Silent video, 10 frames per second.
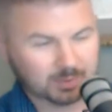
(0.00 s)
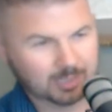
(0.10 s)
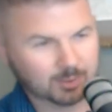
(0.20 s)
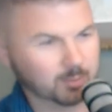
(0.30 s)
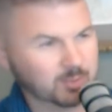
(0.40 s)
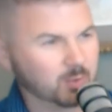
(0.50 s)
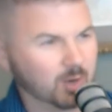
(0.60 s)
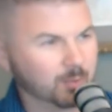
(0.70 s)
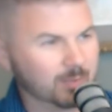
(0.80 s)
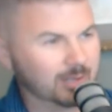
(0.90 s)
Landlord, Mr.
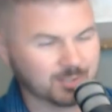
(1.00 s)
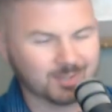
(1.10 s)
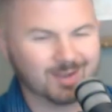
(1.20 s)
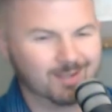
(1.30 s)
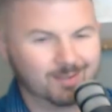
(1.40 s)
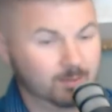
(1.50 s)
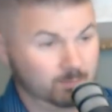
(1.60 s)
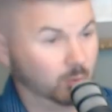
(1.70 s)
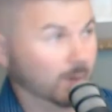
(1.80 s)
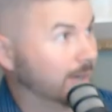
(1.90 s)
Property Manager.
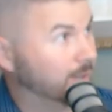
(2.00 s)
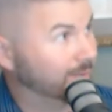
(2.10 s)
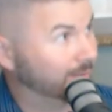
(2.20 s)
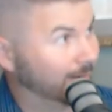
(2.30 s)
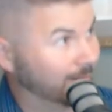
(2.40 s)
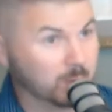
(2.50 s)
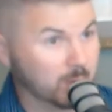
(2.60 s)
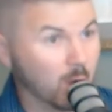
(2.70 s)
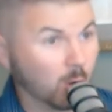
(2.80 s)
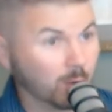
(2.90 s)
Great. You've got,
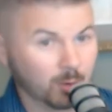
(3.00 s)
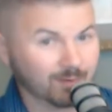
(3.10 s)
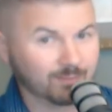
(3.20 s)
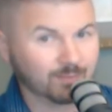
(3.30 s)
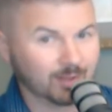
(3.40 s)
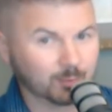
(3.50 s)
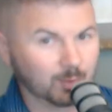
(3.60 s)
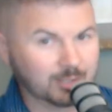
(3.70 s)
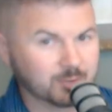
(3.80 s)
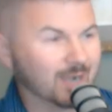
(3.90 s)
you're off on the
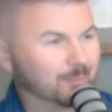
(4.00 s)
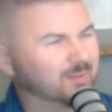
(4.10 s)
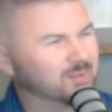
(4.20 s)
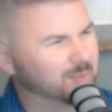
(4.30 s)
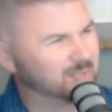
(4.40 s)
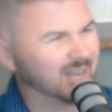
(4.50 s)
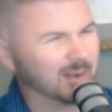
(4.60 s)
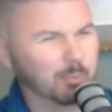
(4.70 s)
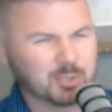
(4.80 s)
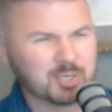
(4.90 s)
right track. But if someone's
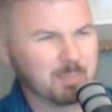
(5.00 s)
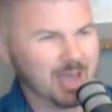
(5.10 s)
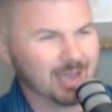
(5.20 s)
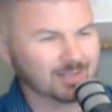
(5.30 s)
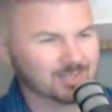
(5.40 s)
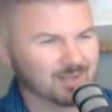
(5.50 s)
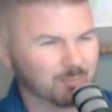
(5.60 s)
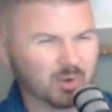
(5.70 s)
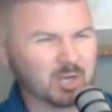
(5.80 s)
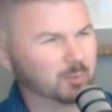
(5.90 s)
kind of pushing back and saying,
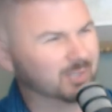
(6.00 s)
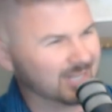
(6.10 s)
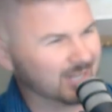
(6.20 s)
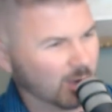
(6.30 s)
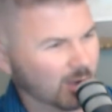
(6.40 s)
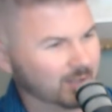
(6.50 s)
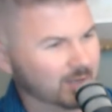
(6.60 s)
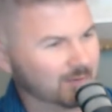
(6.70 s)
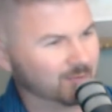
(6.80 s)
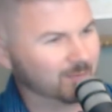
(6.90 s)
boy, do you really need all
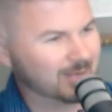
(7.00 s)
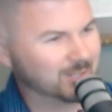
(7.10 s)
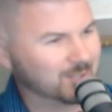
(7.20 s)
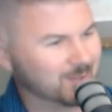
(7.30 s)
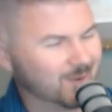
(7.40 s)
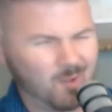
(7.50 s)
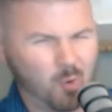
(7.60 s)
that information?